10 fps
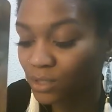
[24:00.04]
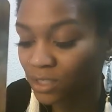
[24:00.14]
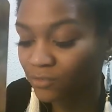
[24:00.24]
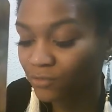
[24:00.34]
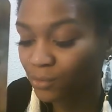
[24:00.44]

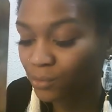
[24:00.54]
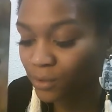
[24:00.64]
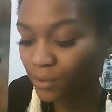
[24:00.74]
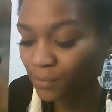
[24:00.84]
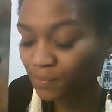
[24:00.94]
serve you
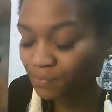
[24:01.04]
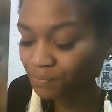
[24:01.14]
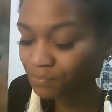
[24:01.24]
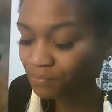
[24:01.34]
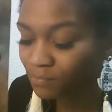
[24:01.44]
well.
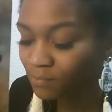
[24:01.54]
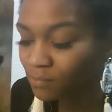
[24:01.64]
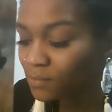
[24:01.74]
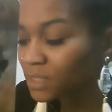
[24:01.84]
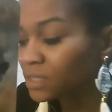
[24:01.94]

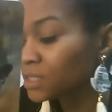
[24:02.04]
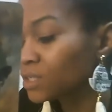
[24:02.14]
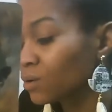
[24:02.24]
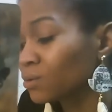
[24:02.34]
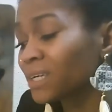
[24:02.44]
So